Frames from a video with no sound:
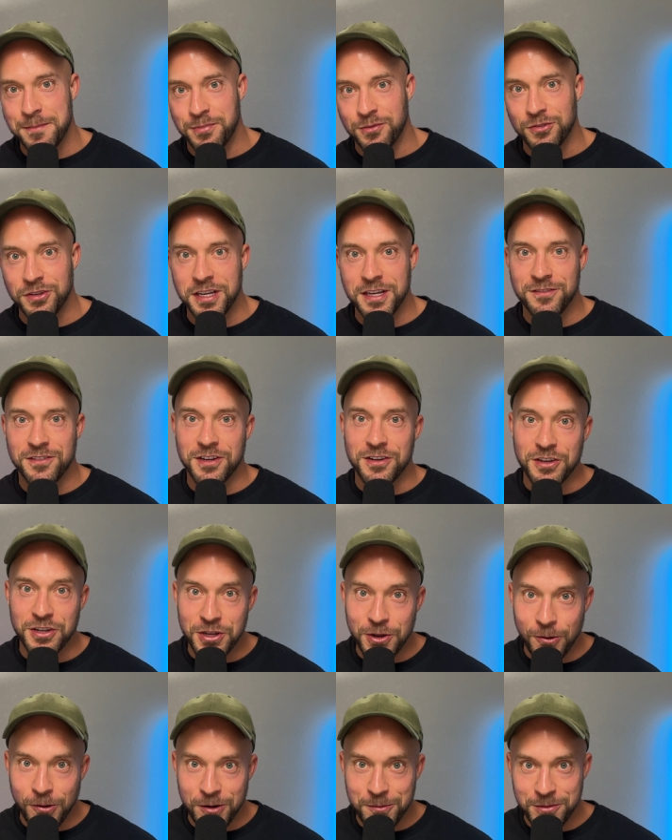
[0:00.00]
believed in
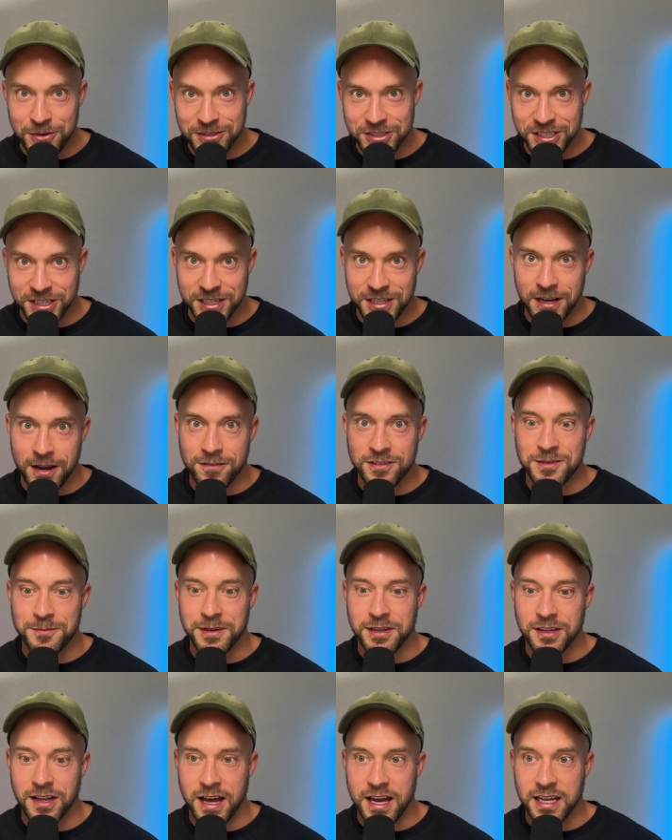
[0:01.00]
your music enough to
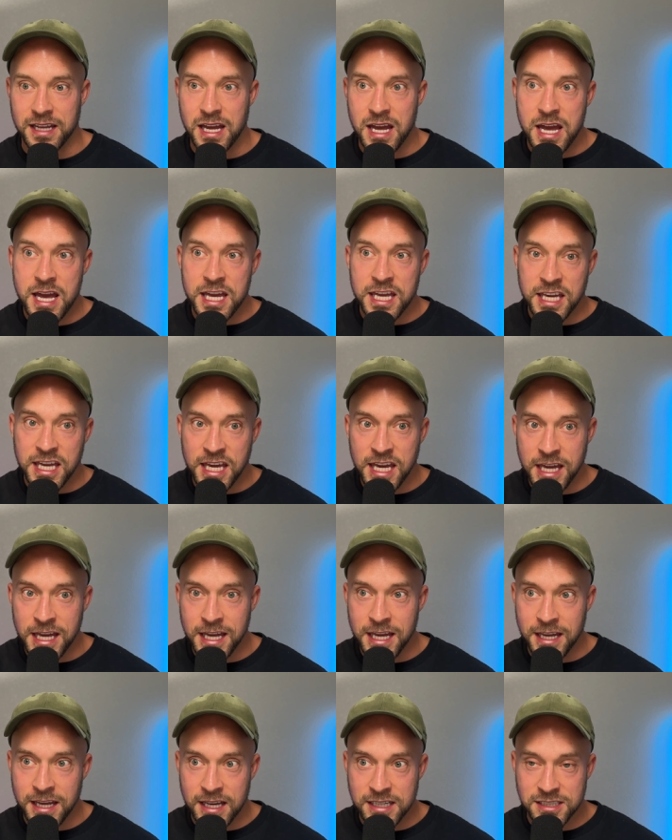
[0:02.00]
be like,
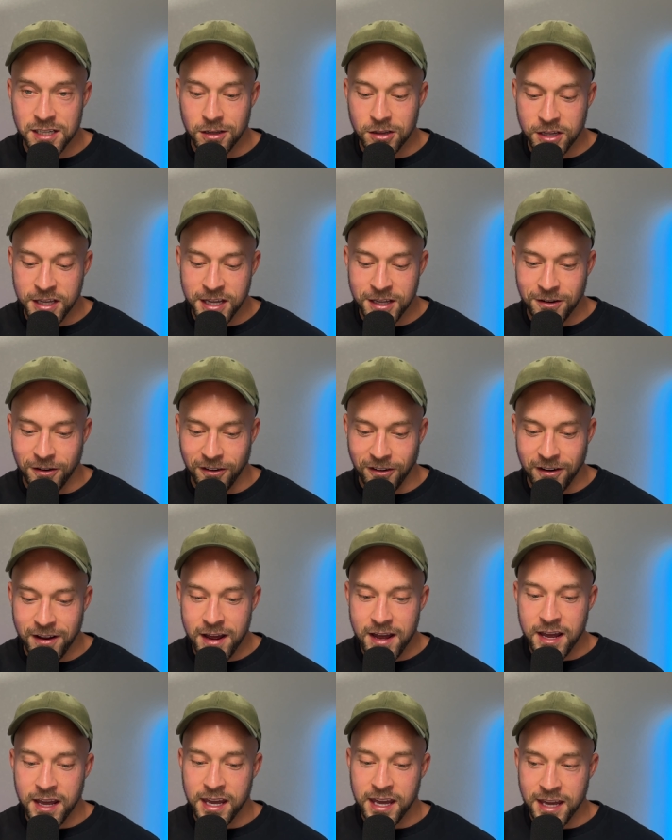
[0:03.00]
he is a leader,
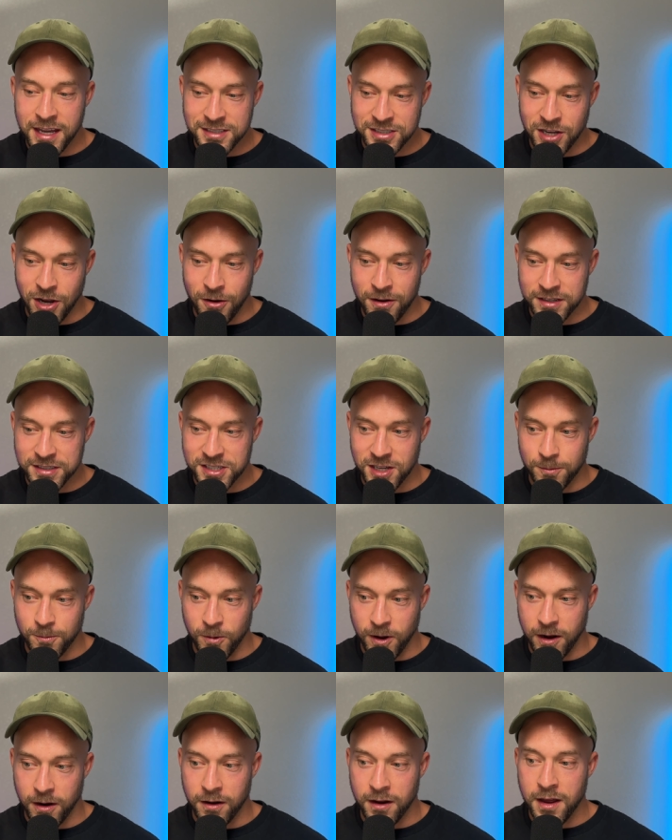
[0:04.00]
he's going
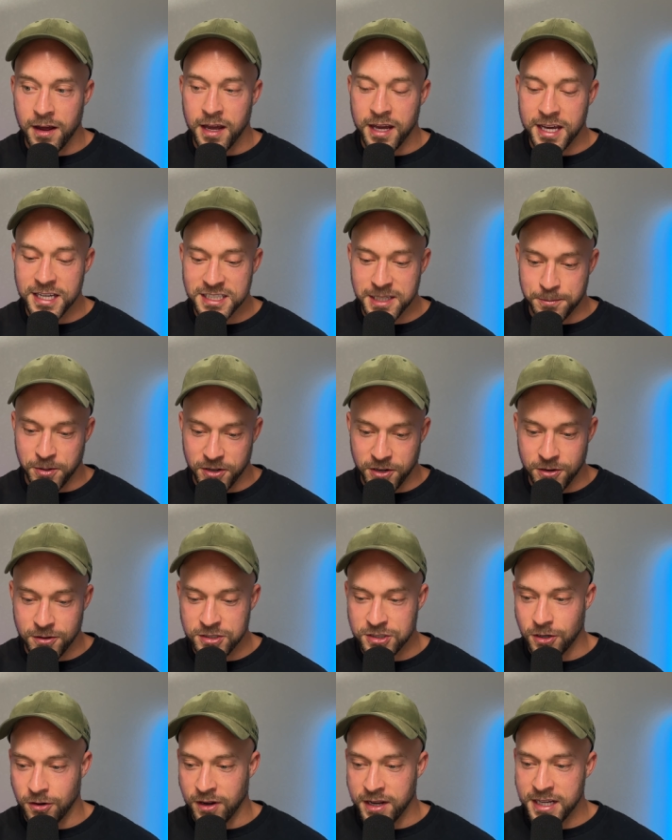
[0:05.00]
somewhere, he's a
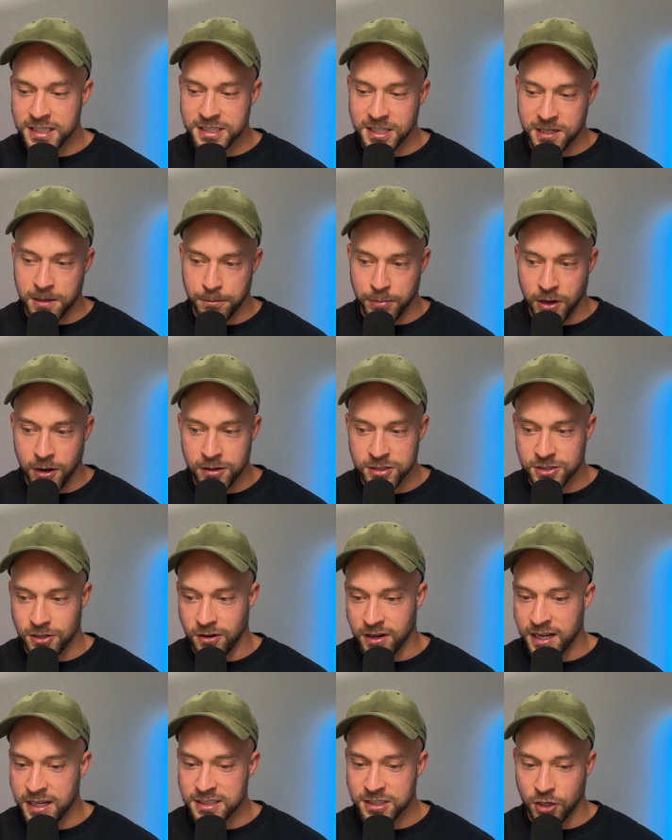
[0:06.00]
producer, he's a composer,
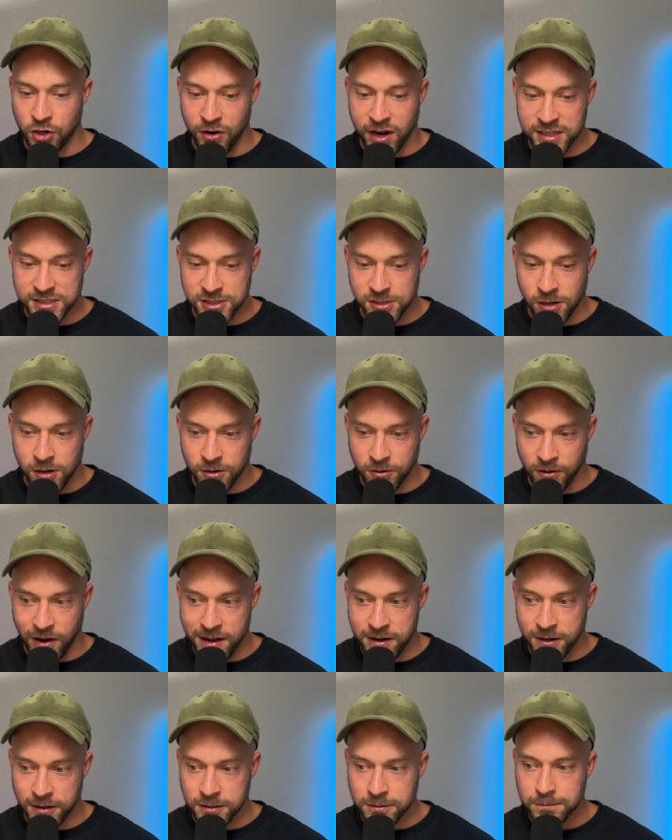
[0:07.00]
he's a great
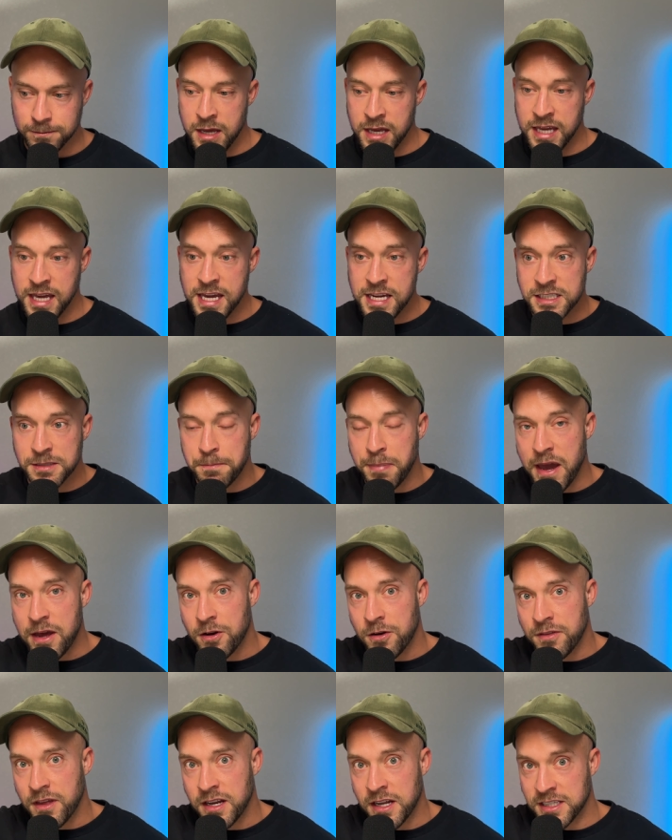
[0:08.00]
songwriter, he's
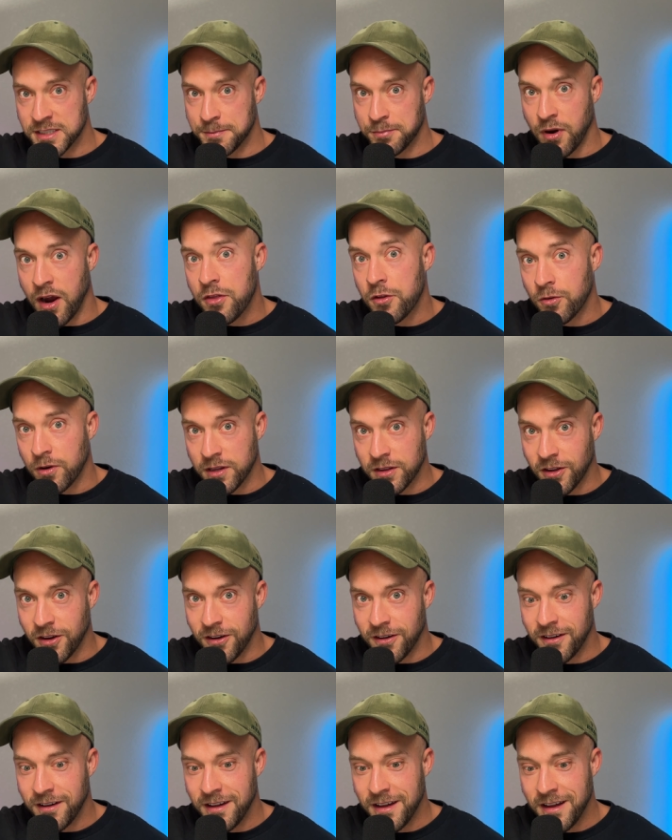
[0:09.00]
better than his brother in law.